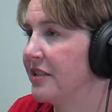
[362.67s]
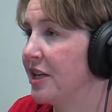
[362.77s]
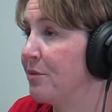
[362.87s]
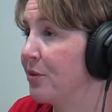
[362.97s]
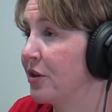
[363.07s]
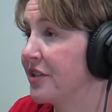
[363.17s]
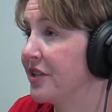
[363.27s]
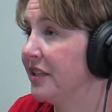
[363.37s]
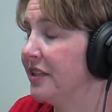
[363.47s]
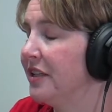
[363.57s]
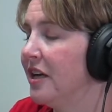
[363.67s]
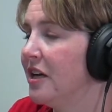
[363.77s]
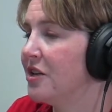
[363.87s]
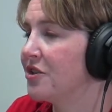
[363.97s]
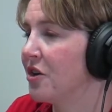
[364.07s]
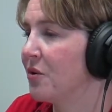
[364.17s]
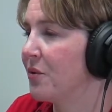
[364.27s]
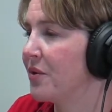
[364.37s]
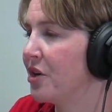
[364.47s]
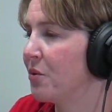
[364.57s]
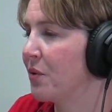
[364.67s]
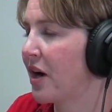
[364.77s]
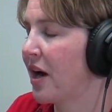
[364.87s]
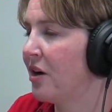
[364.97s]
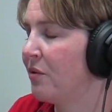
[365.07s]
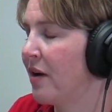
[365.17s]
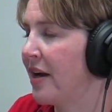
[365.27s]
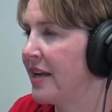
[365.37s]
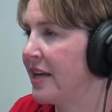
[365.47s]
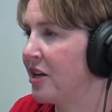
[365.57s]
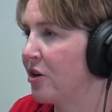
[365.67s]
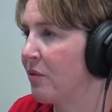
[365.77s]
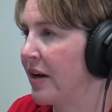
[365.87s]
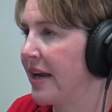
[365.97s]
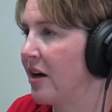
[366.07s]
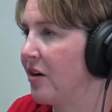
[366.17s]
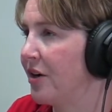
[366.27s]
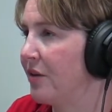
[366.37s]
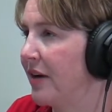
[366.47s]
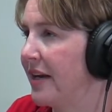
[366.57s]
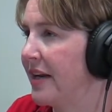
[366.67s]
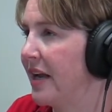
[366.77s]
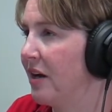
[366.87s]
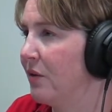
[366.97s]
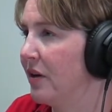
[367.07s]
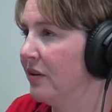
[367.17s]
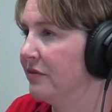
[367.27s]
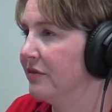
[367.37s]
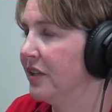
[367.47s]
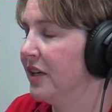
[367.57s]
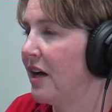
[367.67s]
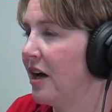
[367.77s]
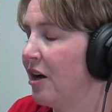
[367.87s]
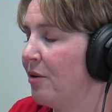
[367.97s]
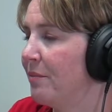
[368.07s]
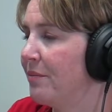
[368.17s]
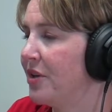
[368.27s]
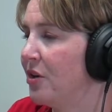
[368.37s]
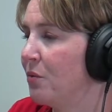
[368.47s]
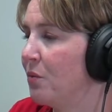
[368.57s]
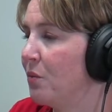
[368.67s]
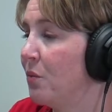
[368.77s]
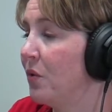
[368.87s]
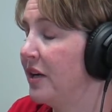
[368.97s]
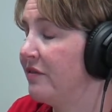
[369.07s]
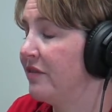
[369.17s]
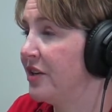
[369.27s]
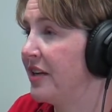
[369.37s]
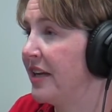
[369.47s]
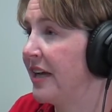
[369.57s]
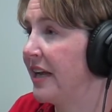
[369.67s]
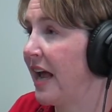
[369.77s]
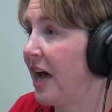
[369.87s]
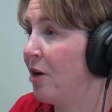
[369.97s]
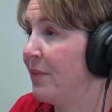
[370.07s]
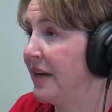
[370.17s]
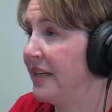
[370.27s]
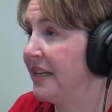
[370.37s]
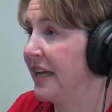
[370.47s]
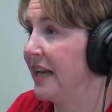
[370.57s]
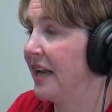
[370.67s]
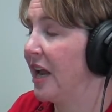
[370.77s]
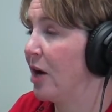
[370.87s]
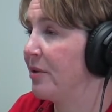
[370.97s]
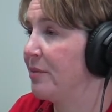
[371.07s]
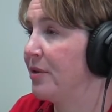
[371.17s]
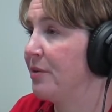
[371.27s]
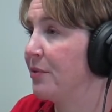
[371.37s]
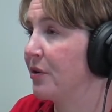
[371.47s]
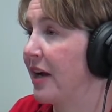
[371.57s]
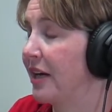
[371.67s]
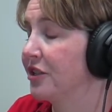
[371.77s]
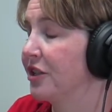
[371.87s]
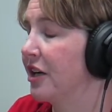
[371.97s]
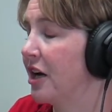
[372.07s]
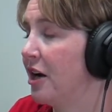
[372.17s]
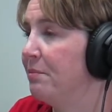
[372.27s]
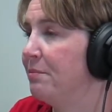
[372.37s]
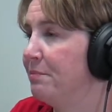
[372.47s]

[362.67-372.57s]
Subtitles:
in person. So, we're kind of riding in a gray area right now of, what venue to get, how big to get, and how many people are actually going to come.